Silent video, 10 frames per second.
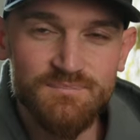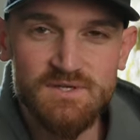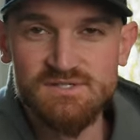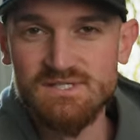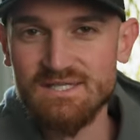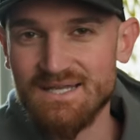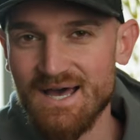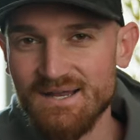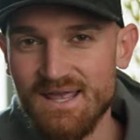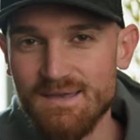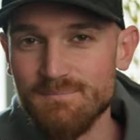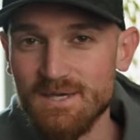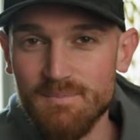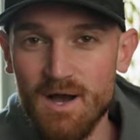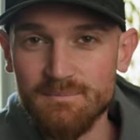There's not a
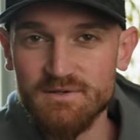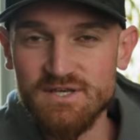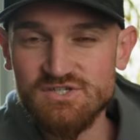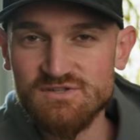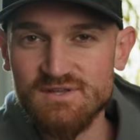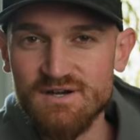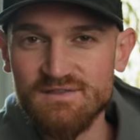big population there.